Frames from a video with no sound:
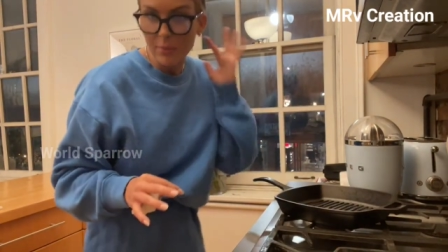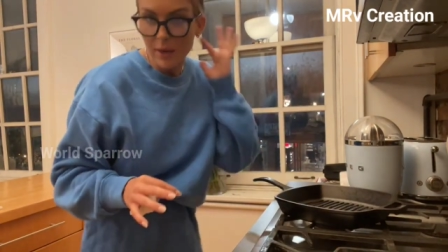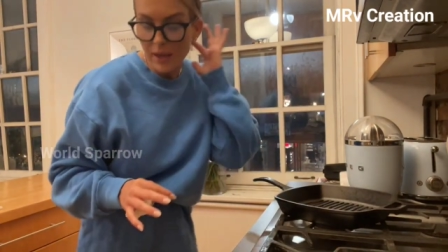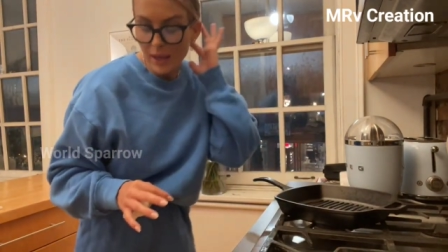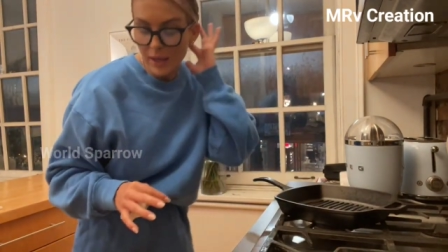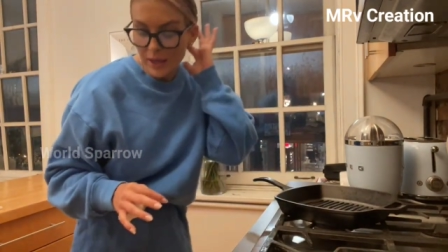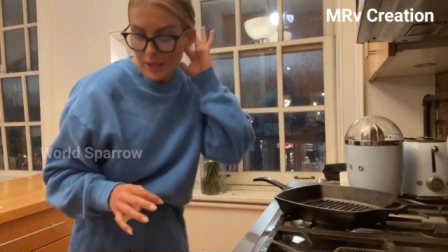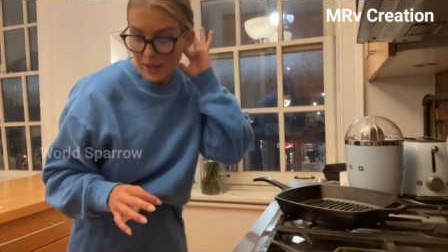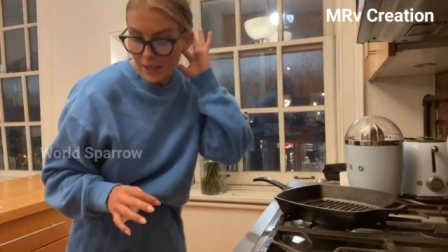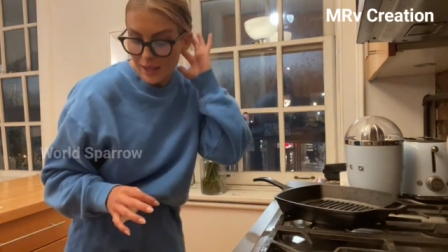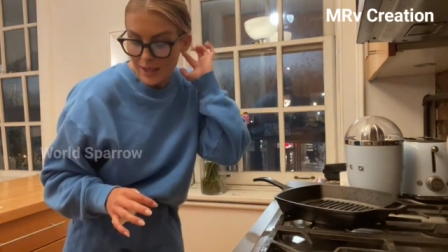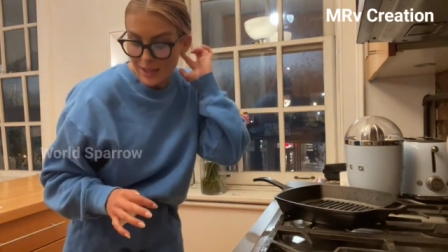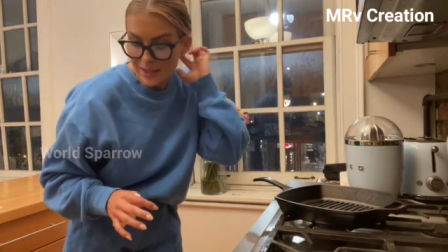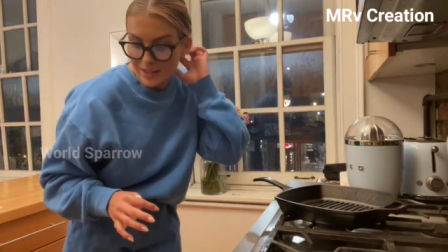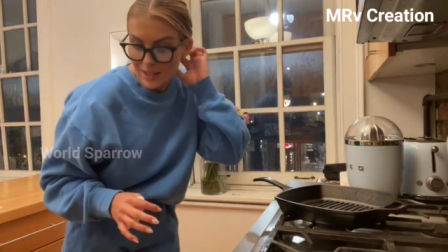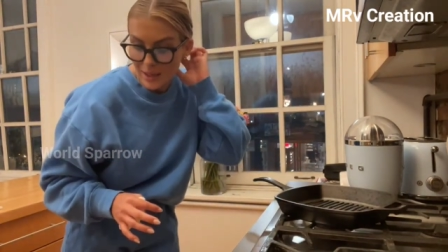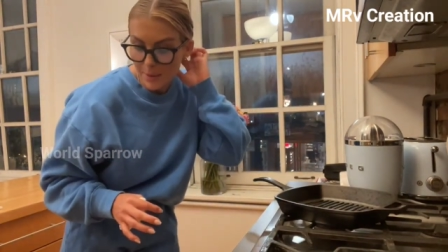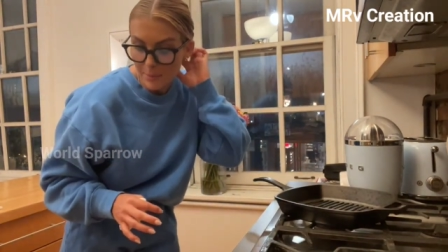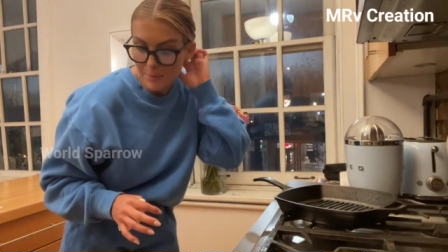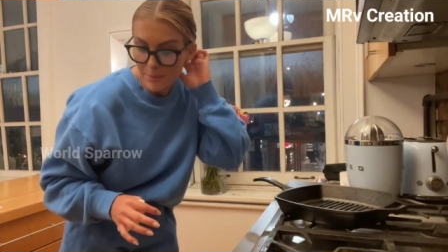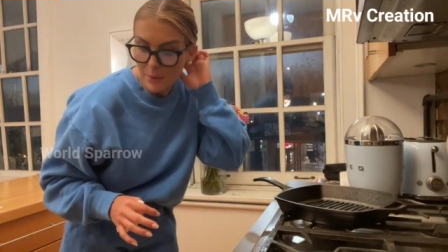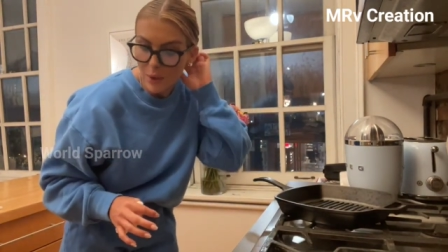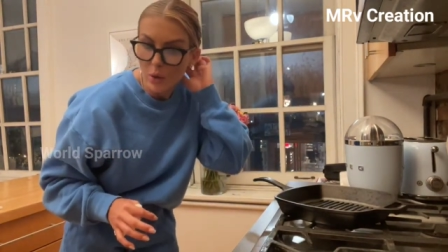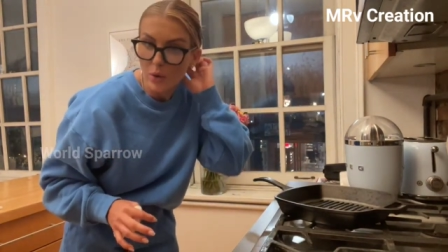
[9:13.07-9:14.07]
make is
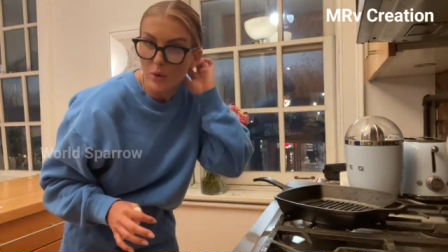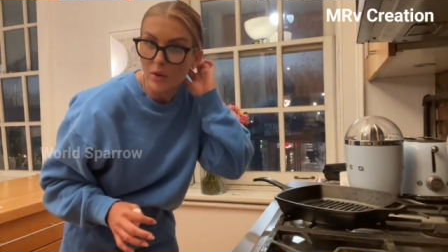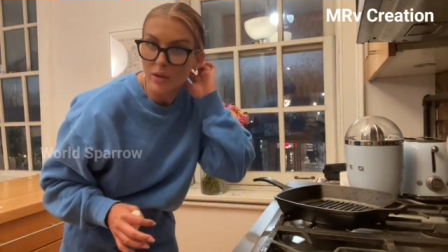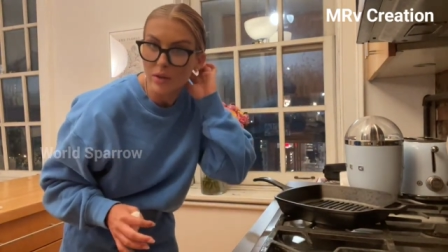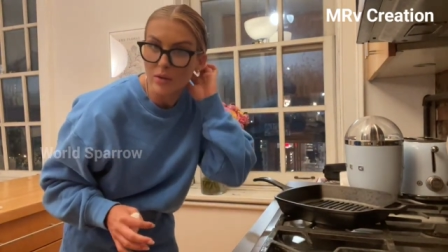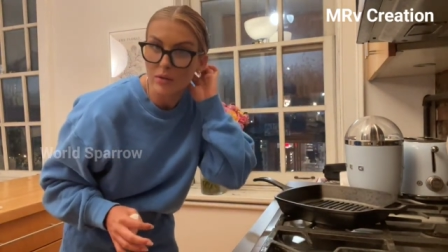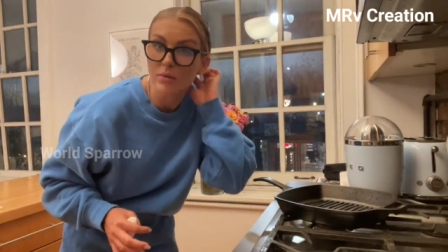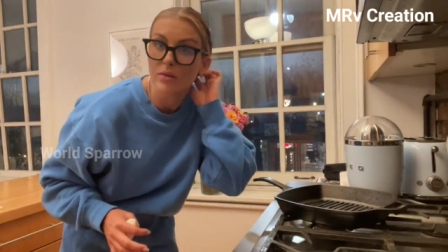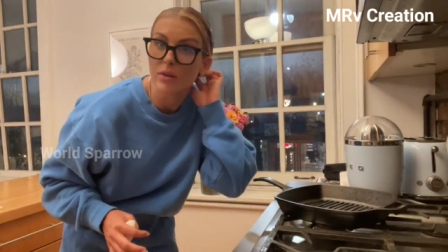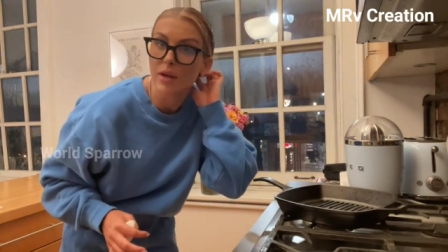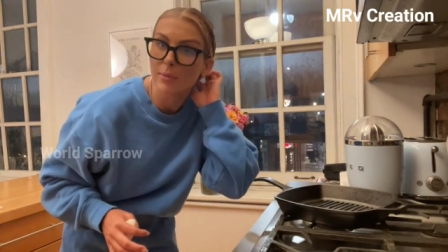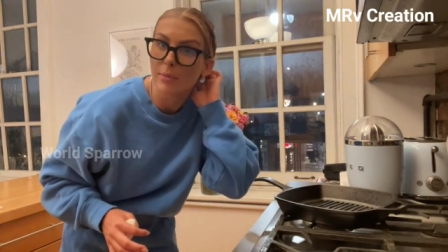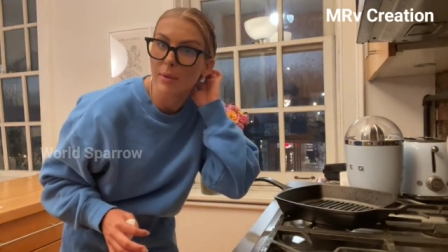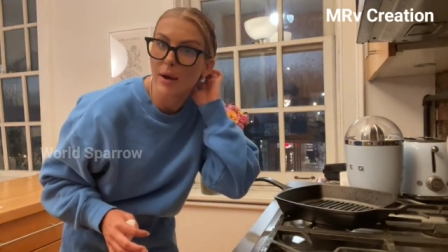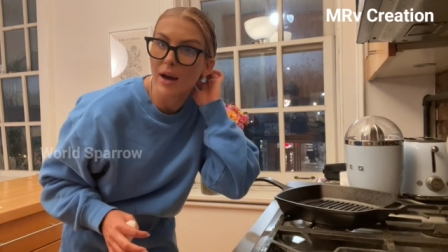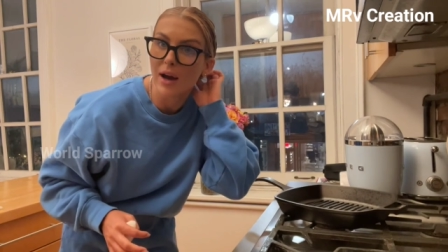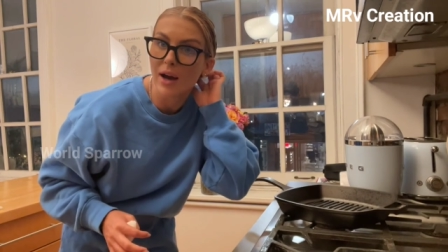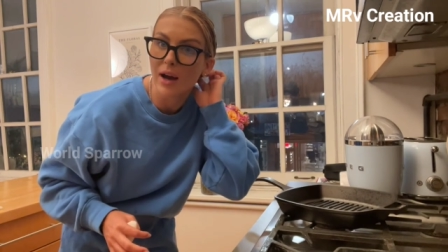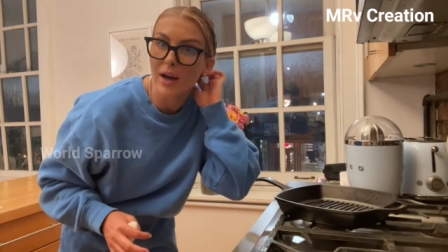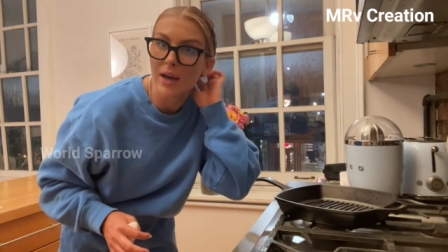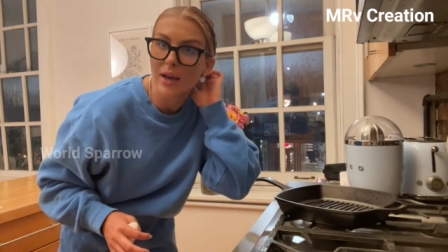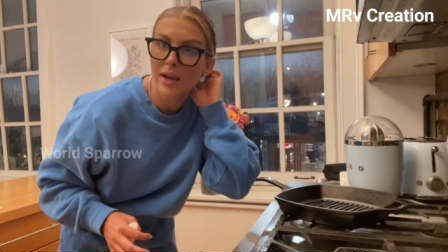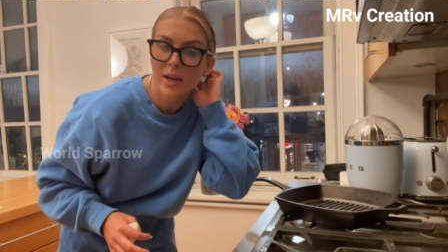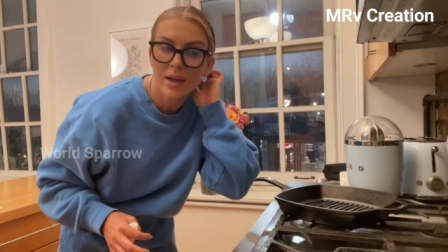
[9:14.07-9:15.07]
a bone-in
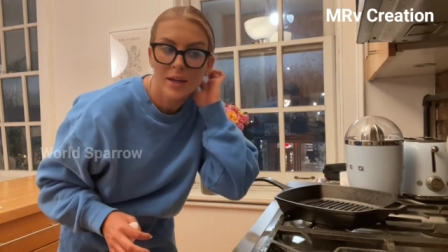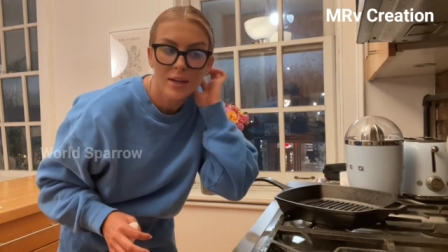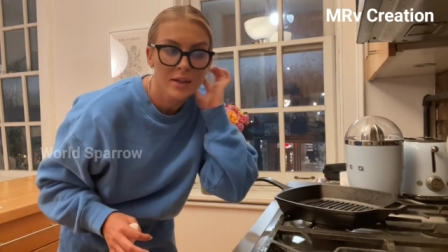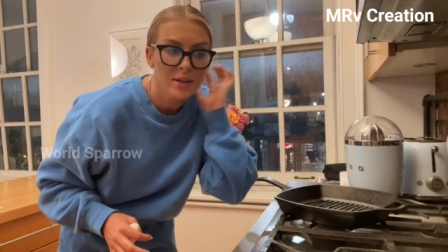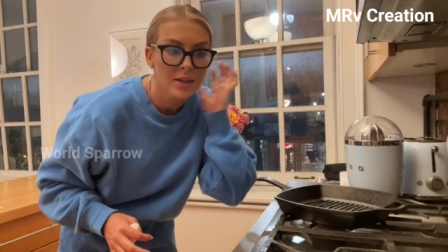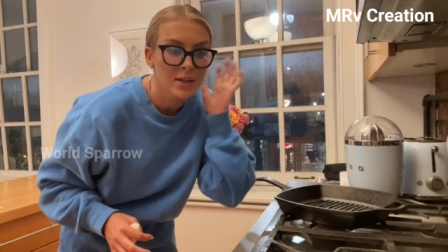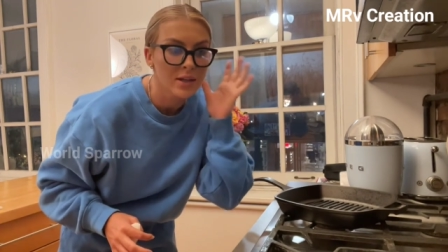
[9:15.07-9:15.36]
ribeye